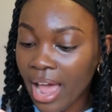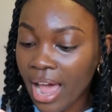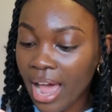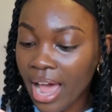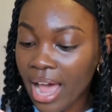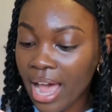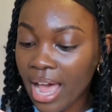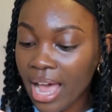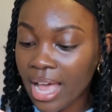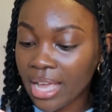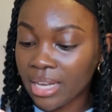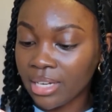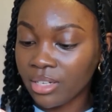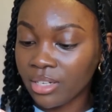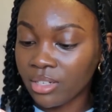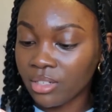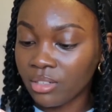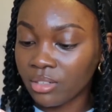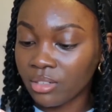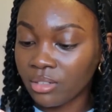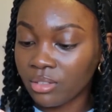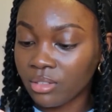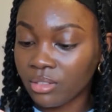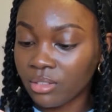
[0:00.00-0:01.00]

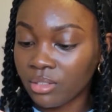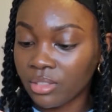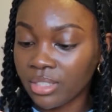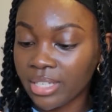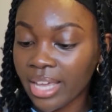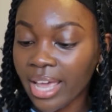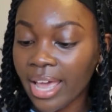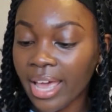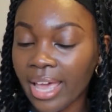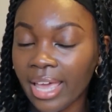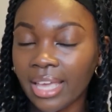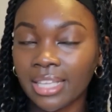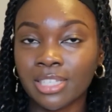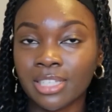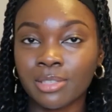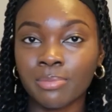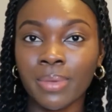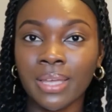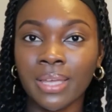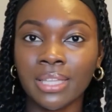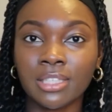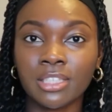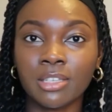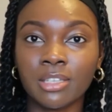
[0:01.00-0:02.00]
and yeah, it's
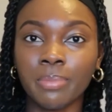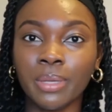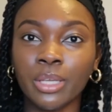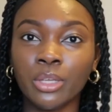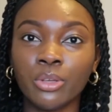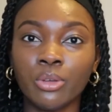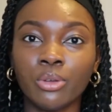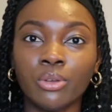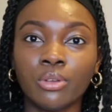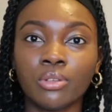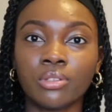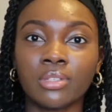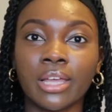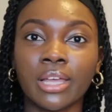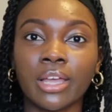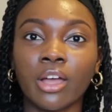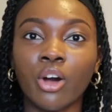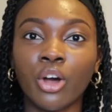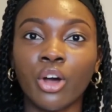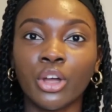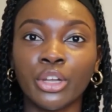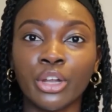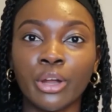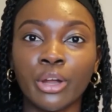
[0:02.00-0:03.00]
meant to be used like
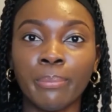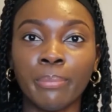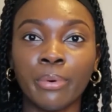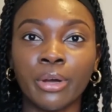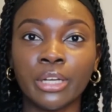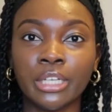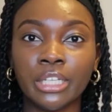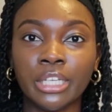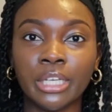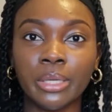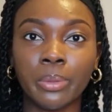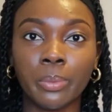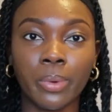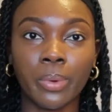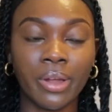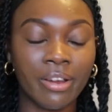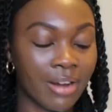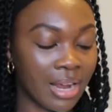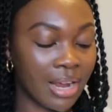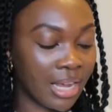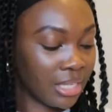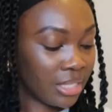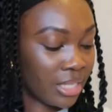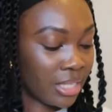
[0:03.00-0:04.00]
on your body,
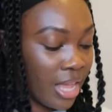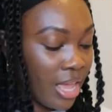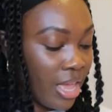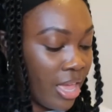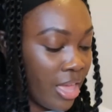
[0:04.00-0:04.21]
whereas